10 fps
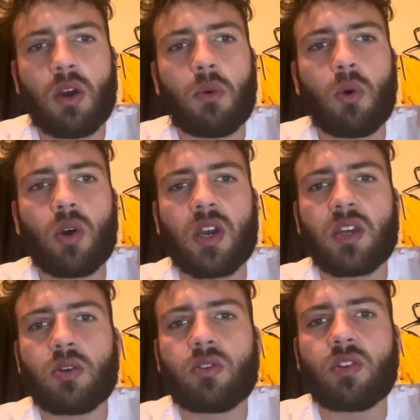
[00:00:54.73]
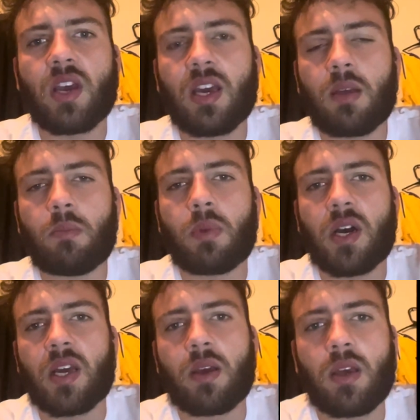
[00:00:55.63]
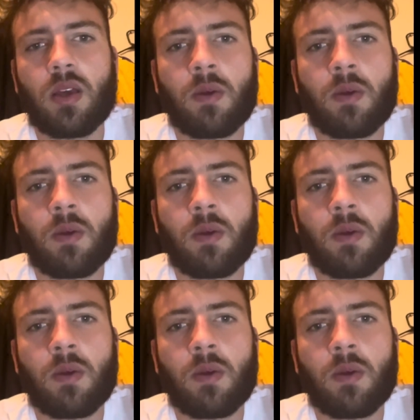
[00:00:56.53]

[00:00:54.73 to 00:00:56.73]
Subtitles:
what can you create by